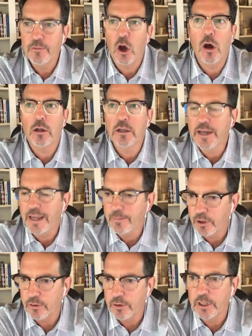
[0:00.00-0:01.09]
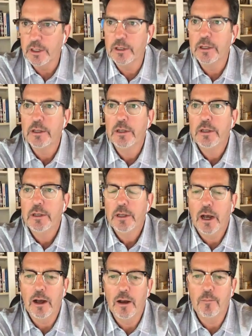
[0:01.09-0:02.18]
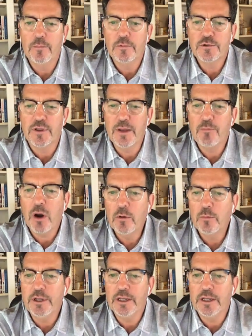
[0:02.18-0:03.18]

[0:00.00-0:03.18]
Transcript: the holiday period. So they probably